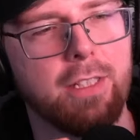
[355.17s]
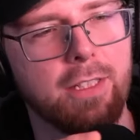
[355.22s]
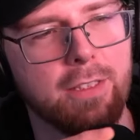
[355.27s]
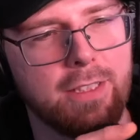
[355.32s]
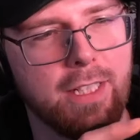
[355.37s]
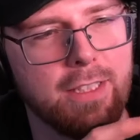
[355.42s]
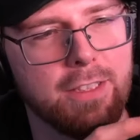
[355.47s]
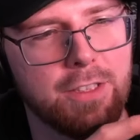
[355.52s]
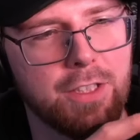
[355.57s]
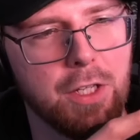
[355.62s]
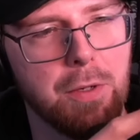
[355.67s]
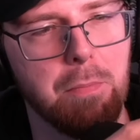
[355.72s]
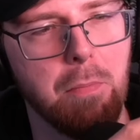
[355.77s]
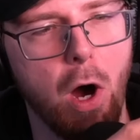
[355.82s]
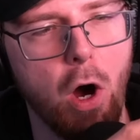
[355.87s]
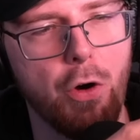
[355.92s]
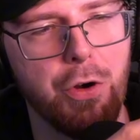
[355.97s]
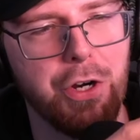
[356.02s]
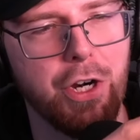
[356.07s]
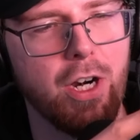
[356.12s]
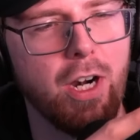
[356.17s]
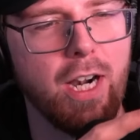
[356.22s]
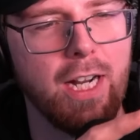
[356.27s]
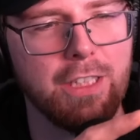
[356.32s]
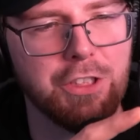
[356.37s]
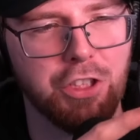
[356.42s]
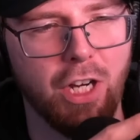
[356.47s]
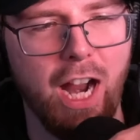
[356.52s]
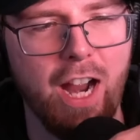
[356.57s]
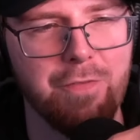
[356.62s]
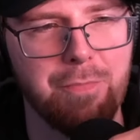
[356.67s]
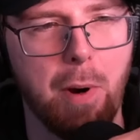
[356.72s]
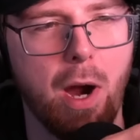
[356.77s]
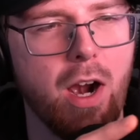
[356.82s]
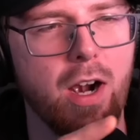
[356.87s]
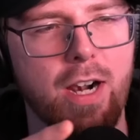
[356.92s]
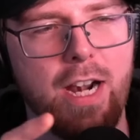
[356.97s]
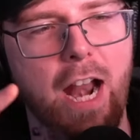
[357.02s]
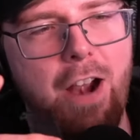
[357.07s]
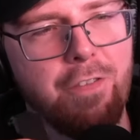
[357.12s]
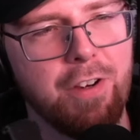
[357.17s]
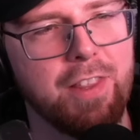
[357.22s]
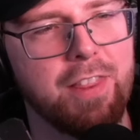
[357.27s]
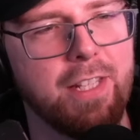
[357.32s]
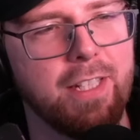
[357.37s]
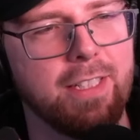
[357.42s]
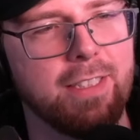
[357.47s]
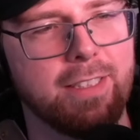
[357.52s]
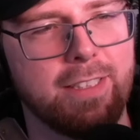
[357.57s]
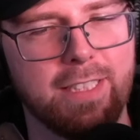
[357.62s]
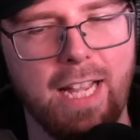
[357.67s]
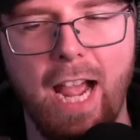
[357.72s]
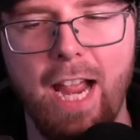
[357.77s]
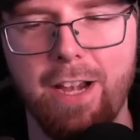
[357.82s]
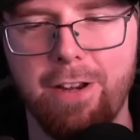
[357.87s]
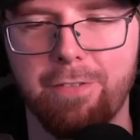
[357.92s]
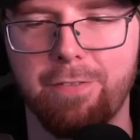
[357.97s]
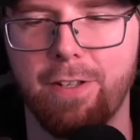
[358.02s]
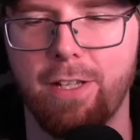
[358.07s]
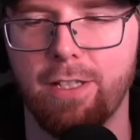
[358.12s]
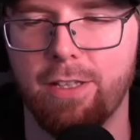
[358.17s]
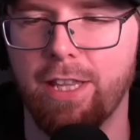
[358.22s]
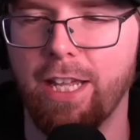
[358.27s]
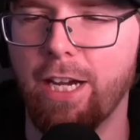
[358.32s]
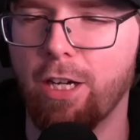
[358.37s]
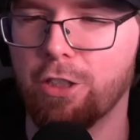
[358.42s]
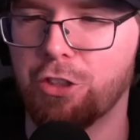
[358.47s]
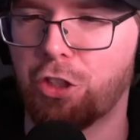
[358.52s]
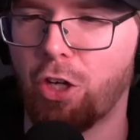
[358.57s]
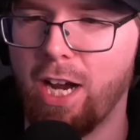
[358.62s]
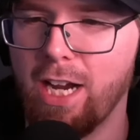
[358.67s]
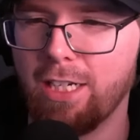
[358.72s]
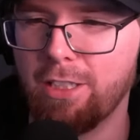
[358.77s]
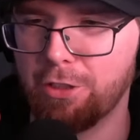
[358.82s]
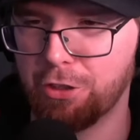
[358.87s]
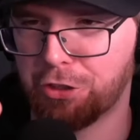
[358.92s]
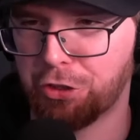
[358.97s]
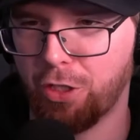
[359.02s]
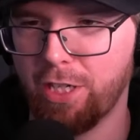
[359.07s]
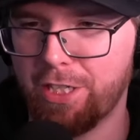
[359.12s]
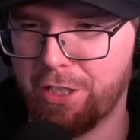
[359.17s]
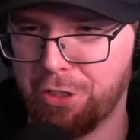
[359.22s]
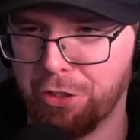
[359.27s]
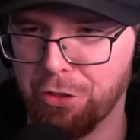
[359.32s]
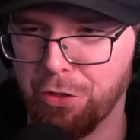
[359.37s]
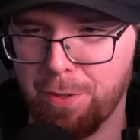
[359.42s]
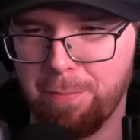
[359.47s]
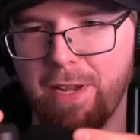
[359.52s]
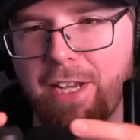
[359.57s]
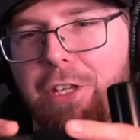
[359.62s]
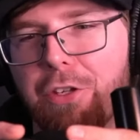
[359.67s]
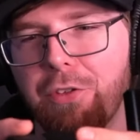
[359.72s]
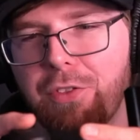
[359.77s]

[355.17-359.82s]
This has the motor and drive bar and everything inside of it. They are trying to trick you and make you